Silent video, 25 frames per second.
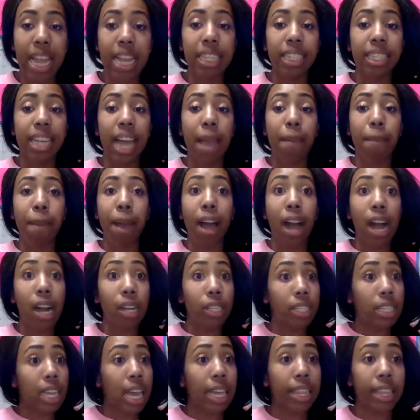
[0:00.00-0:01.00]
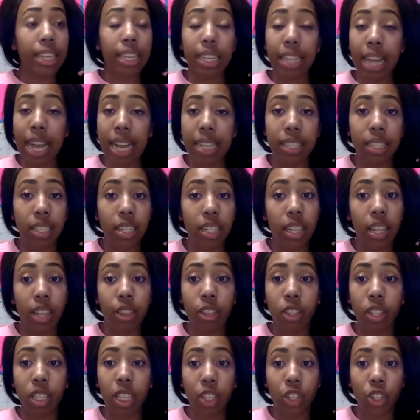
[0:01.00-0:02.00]
timeout outside of the class in
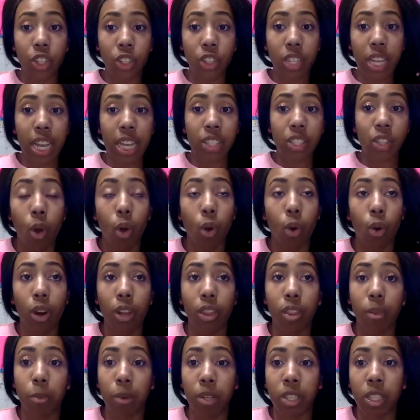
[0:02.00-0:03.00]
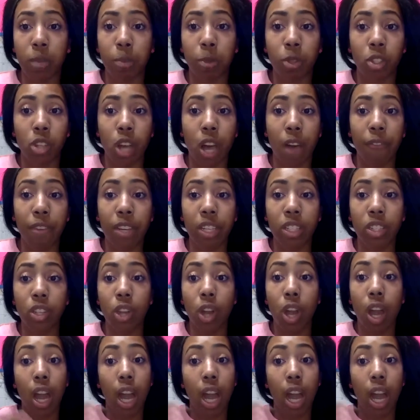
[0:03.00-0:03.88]
another teacher's desk or in the principal's office,